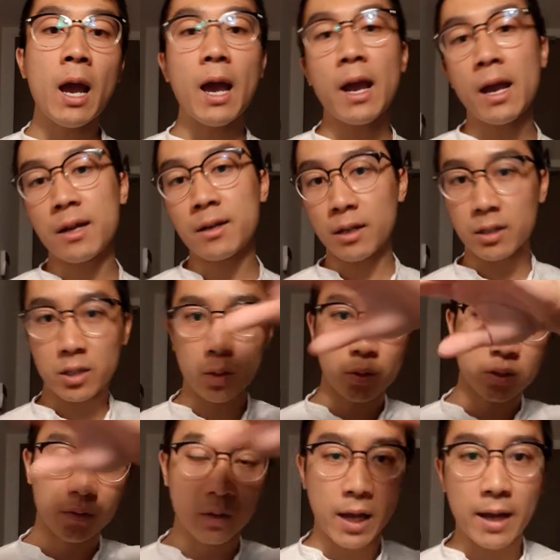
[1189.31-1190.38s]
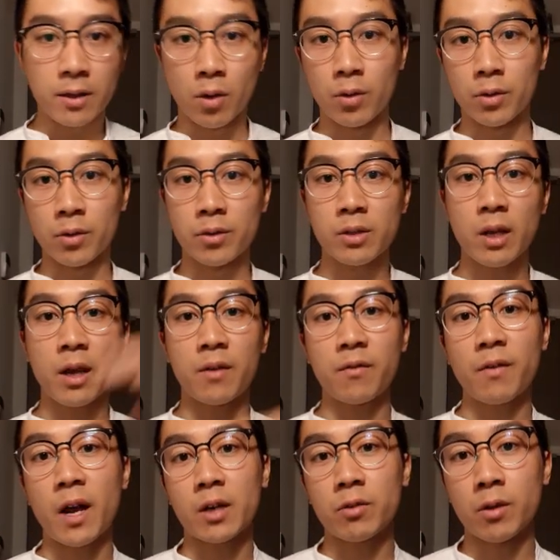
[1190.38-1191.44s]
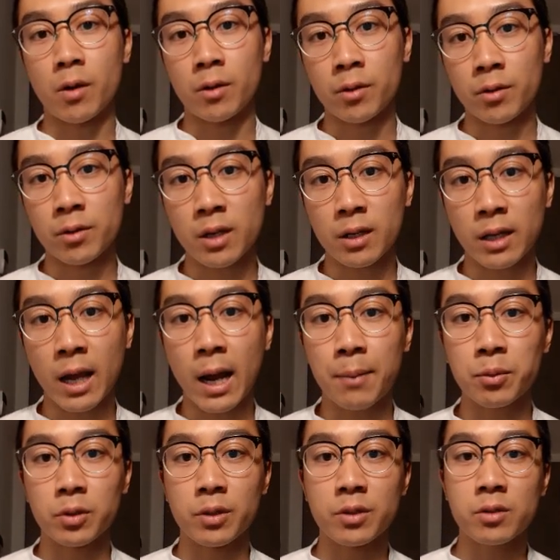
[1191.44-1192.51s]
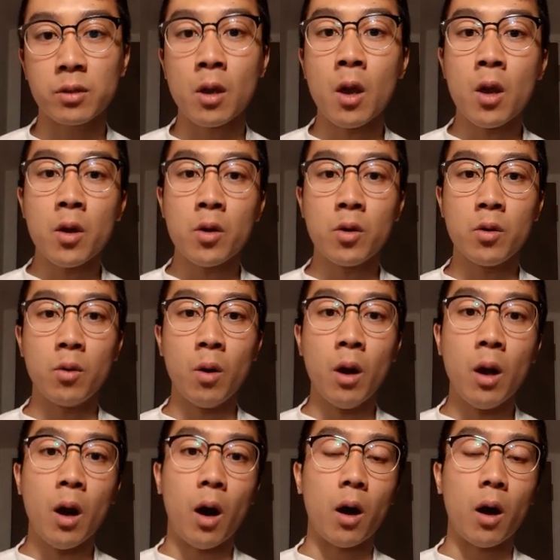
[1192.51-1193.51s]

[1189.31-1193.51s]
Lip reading: and a sequence of landowners and factory owners and capitalists who